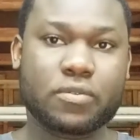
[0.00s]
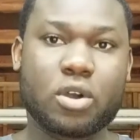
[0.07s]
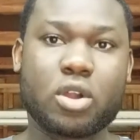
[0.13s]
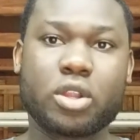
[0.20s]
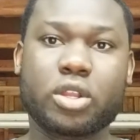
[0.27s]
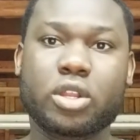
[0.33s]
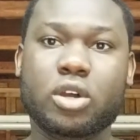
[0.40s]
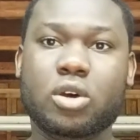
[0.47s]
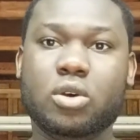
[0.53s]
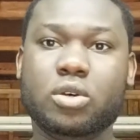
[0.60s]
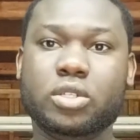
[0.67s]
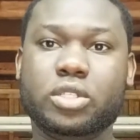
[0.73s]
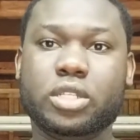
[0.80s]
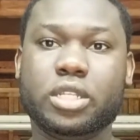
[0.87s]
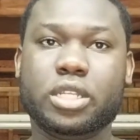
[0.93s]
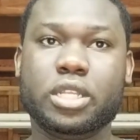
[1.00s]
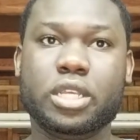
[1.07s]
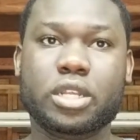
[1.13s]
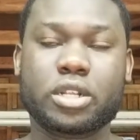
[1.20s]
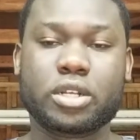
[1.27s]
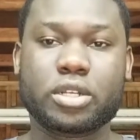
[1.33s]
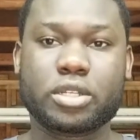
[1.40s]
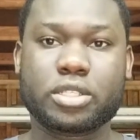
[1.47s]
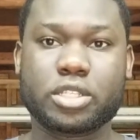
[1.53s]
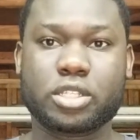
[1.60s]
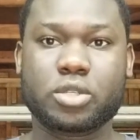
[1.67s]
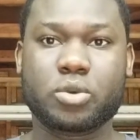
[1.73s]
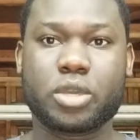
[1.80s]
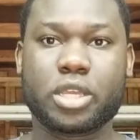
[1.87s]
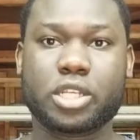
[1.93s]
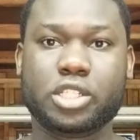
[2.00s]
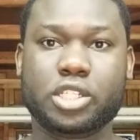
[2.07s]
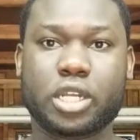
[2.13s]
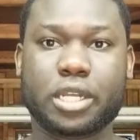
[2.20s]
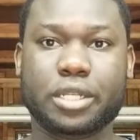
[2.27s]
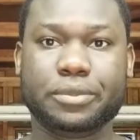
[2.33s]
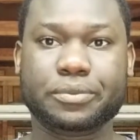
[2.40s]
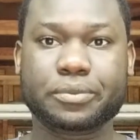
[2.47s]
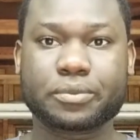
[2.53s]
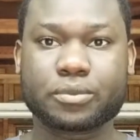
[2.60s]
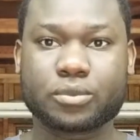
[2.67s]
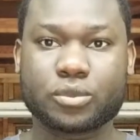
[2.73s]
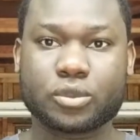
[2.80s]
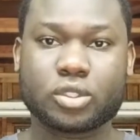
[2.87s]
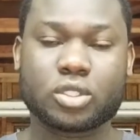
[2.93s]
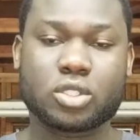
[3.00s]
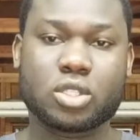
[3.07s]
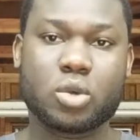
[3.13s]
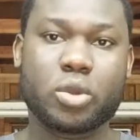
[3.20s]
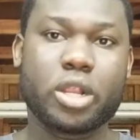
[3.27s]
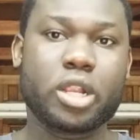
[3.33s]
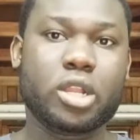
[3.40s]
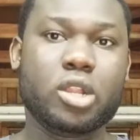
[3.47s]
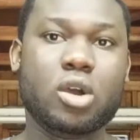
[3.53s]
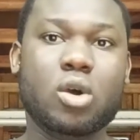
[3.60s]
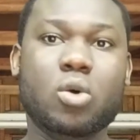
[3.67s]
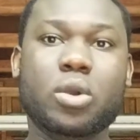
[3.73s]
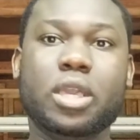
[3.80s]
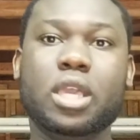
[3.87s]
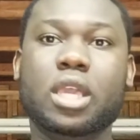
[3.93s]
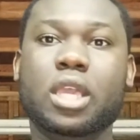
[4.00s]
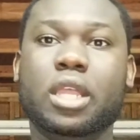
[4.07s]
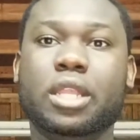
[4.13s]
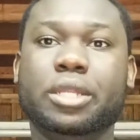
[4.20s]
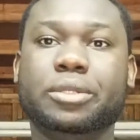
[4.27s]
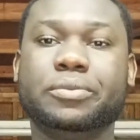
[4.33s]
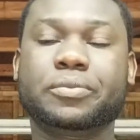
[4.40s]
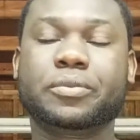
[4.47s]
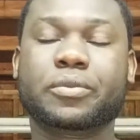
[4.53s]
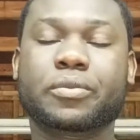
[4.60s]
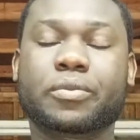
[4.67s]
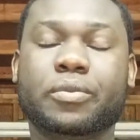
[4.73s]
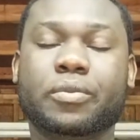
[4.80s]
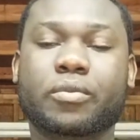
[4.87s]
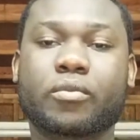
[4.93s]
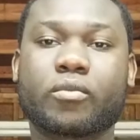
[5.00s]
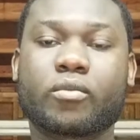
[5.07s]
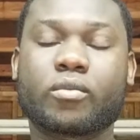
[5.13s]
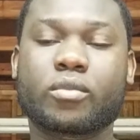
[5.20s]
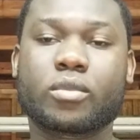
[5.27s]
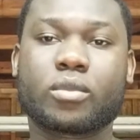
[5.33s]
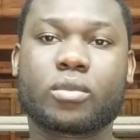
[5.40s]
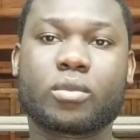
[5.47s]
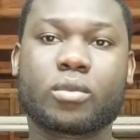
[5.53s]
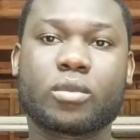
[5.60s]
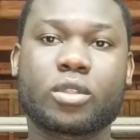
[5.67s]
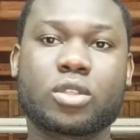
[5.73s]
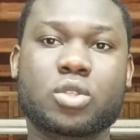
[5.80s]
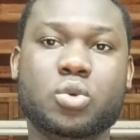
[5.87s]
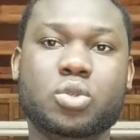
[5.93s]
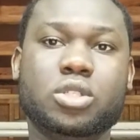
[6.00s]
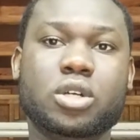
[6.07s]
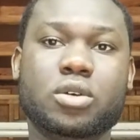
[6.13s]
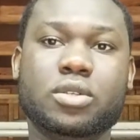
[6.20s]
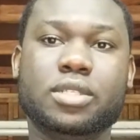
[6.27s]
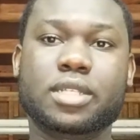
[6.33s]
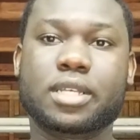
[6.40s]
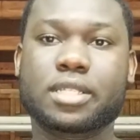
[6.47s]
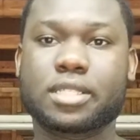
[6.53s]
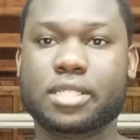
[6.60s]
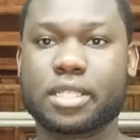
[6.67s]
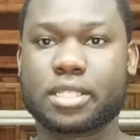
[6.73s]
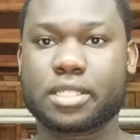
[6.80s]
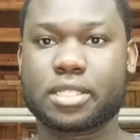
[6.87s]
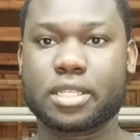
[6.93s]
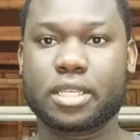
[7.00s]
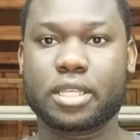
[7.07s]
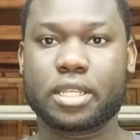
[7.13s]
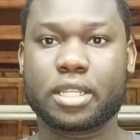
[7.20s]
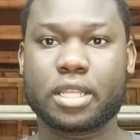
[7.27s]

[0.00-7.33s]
forward now to the Negro situation. So we're now in 2016.